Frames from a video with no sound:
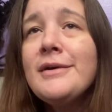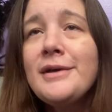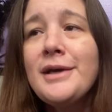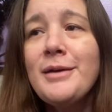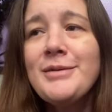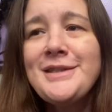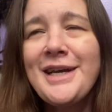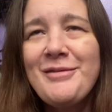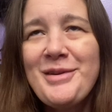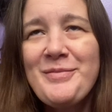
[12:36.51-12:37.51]
keep it
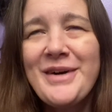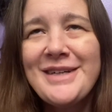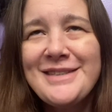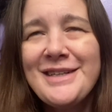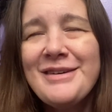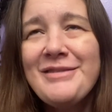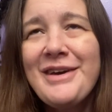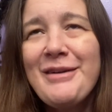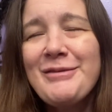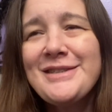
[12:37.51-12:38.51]
safety positive,
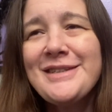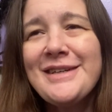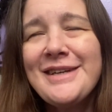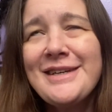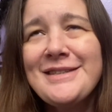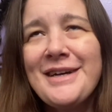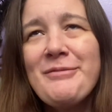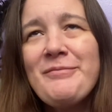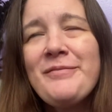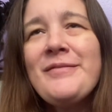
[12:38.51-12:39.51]
and we'll see you next time.